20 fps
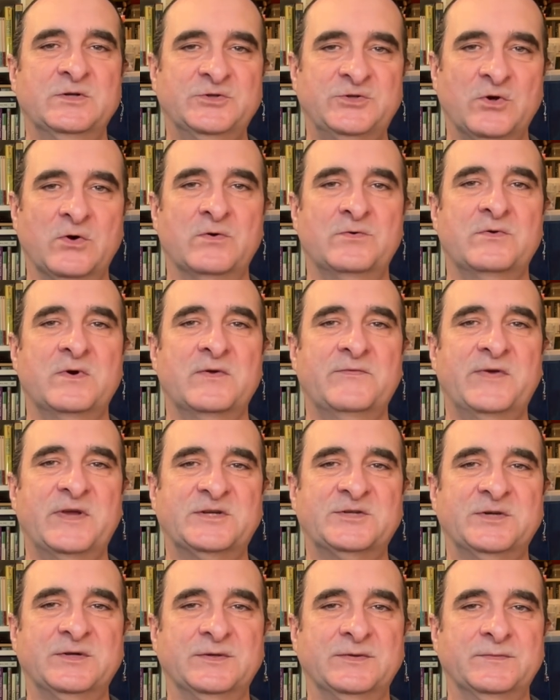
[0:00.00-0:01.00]
genre
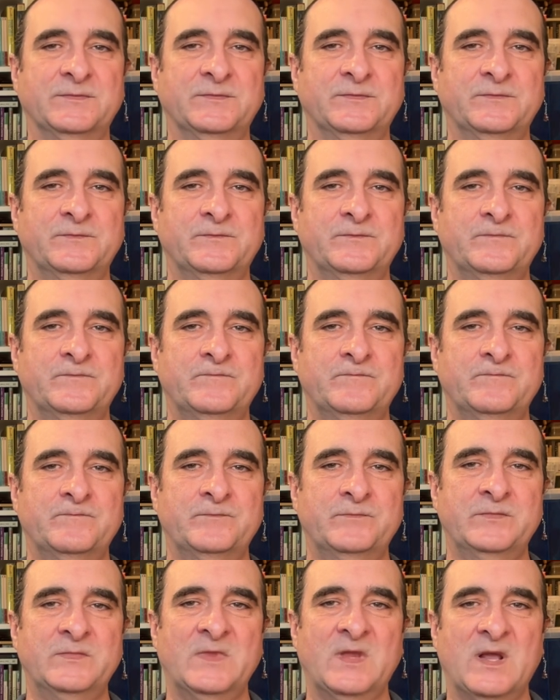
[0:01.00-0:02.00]
fiction,
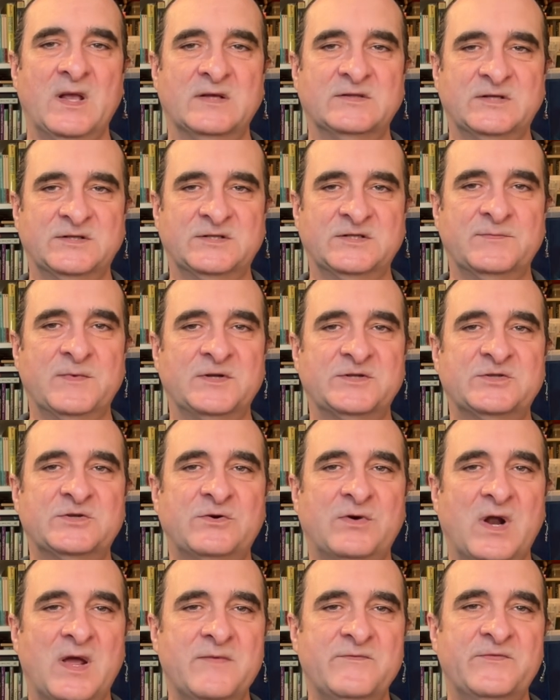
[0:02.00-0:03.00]
such as much
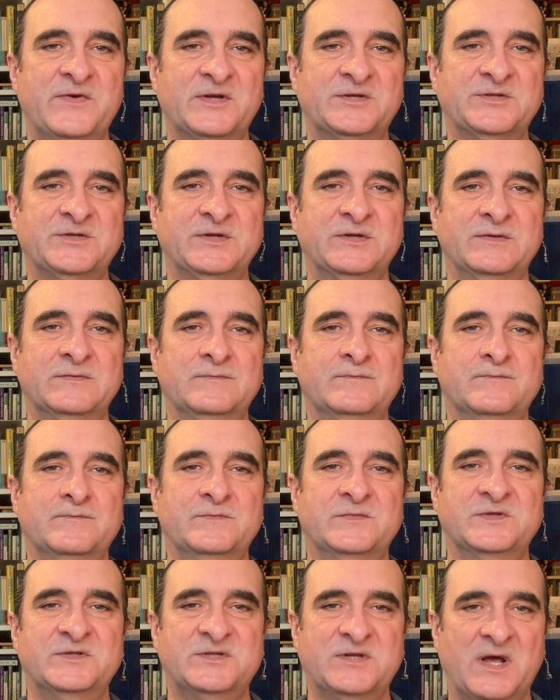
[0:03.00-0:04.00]
crime fiction,
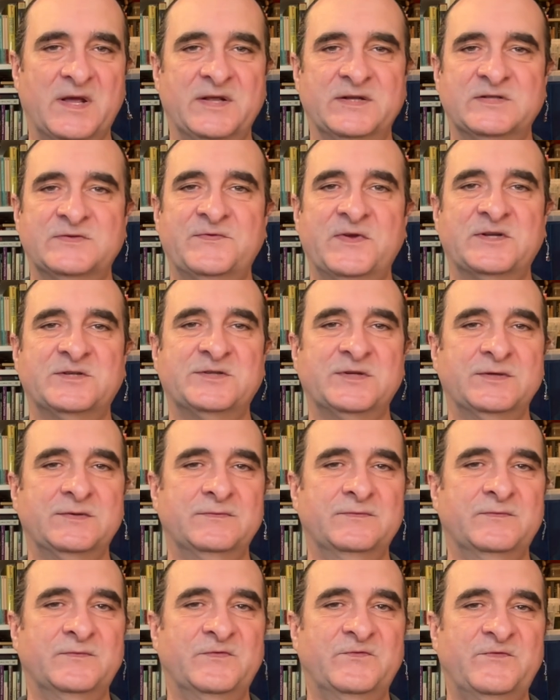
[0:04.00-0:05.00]
science
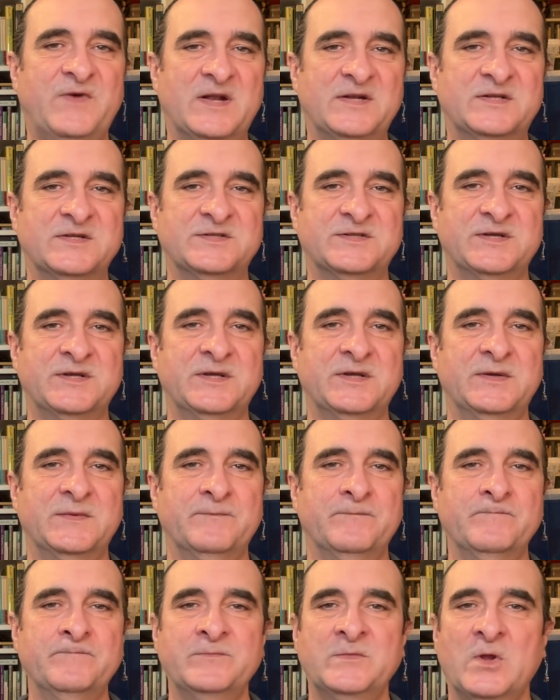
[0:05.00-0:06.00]
fiction, fantasy,
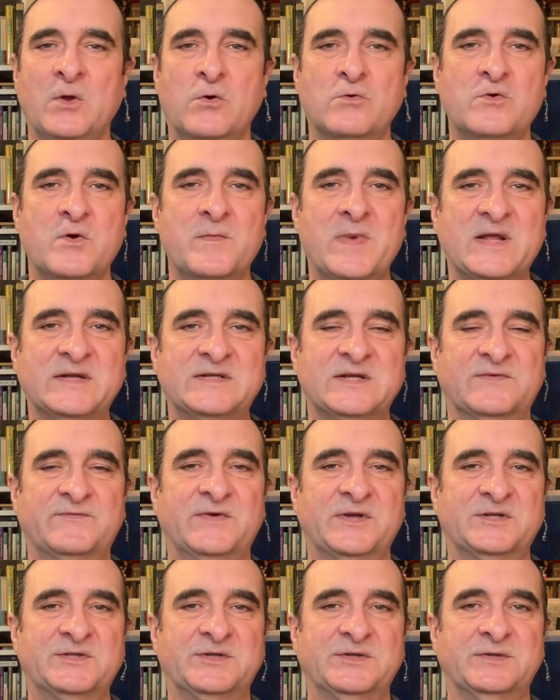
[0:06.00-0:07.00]
or romantic
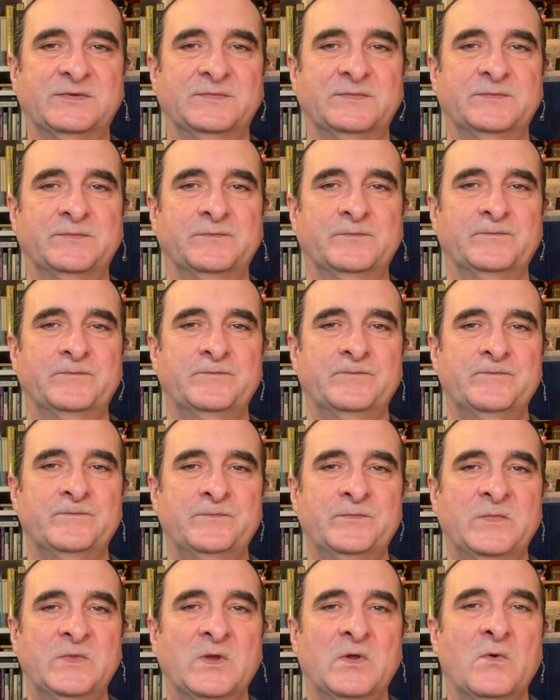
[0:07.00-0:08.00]
fiction,
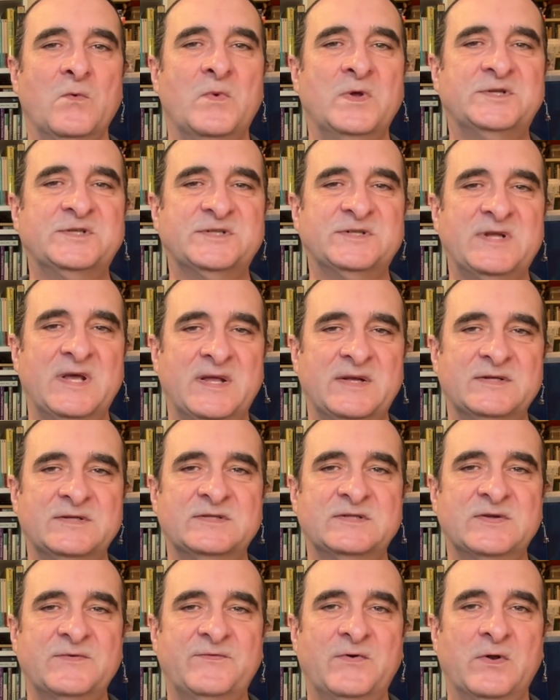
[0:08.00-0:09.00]
which
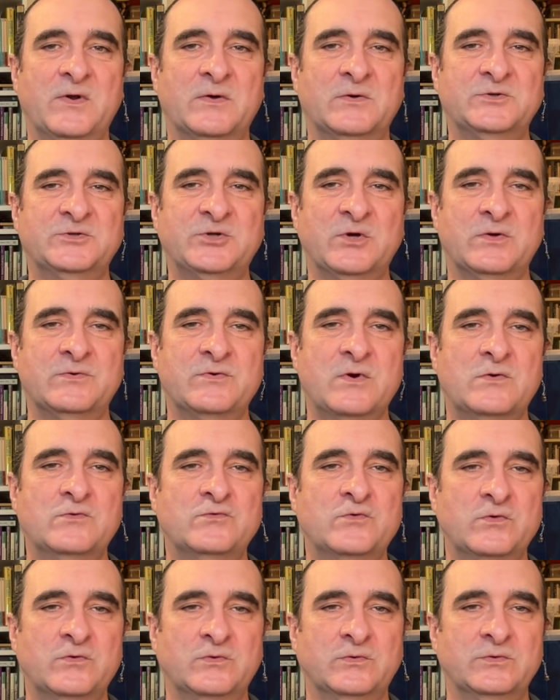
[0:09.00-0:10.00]
tends to follow genre
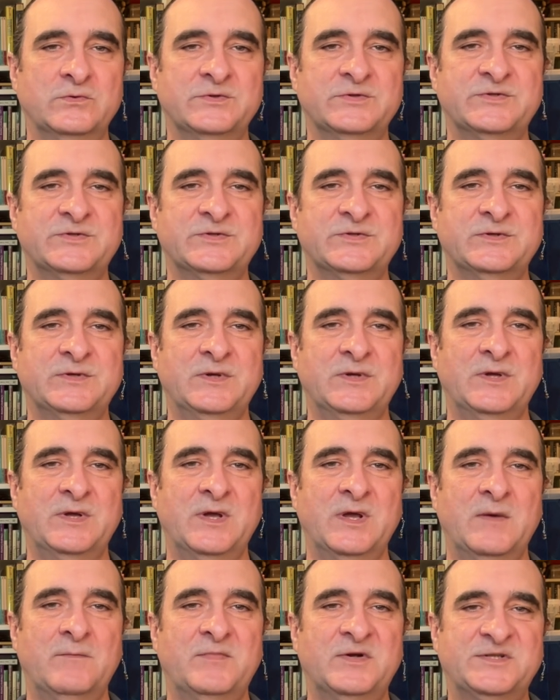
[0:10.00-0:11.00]
rules
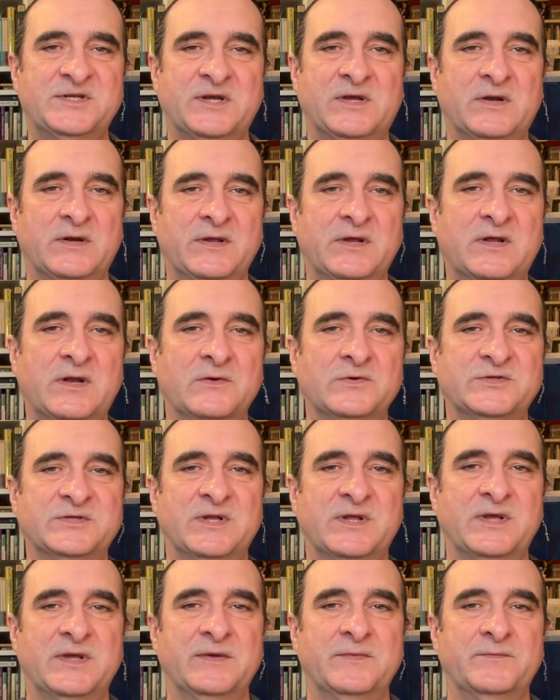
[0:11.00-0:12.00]
particularly
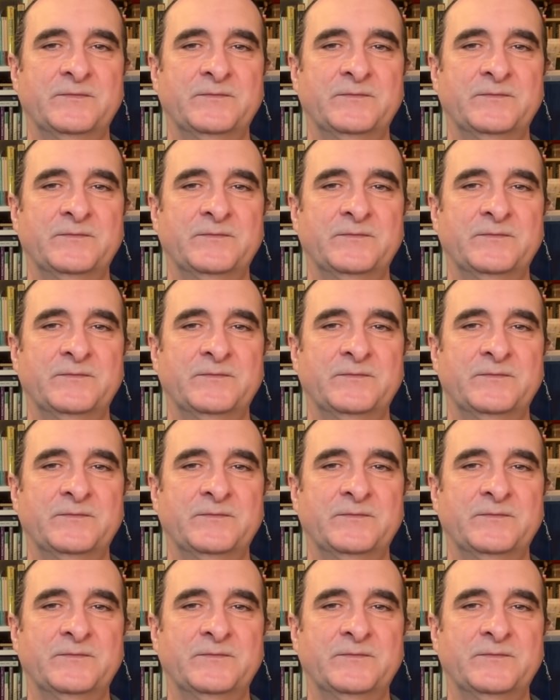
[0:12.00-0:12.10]
closely,